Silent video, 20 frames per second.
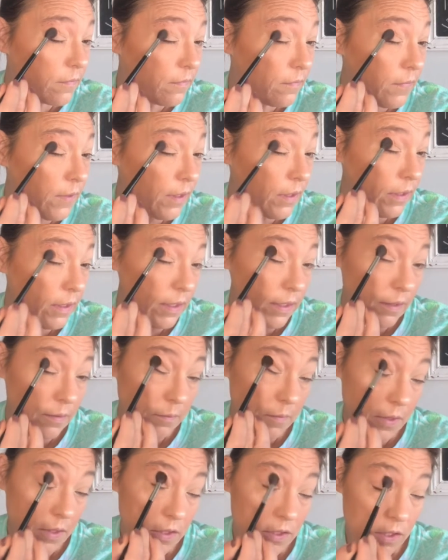I'm not getting
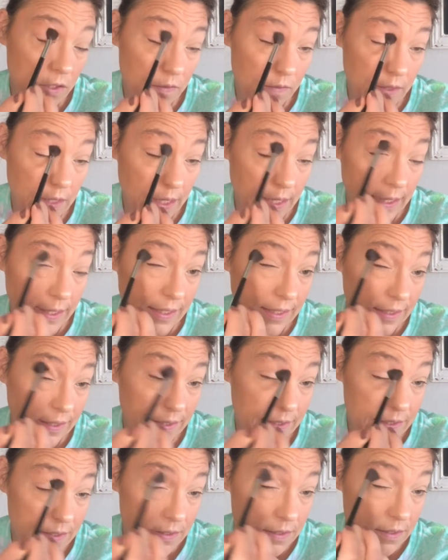much on the
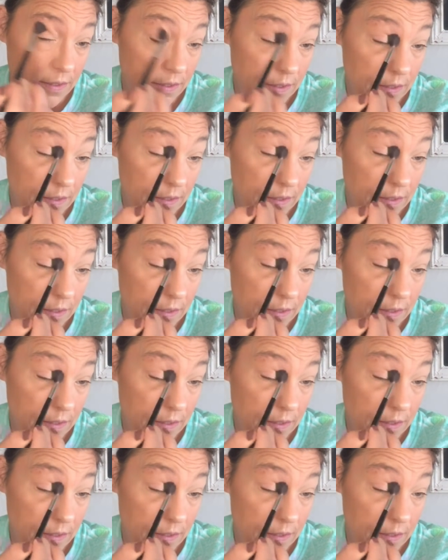eyes.